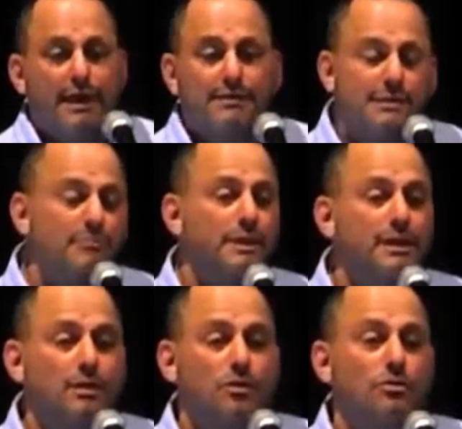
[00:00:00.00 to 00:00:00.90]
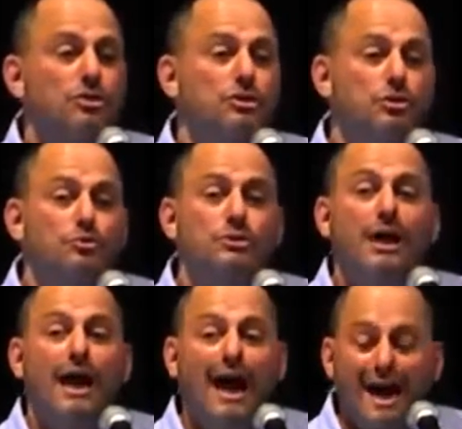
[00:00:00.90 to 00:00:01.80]
And some technologies use
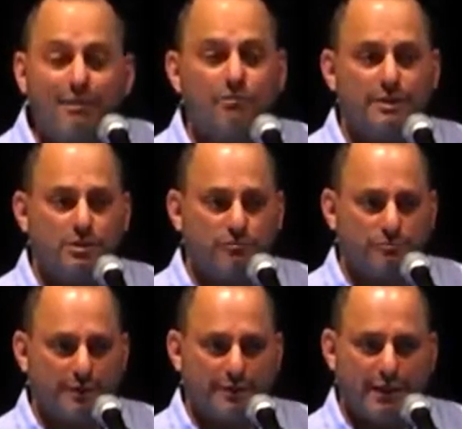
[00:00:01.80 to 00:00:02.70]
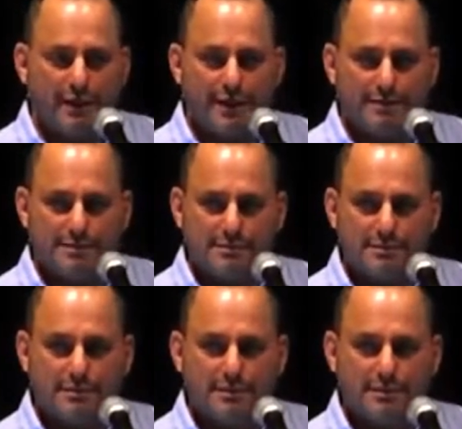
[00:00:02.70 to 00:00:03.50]
hundreds of printing heads.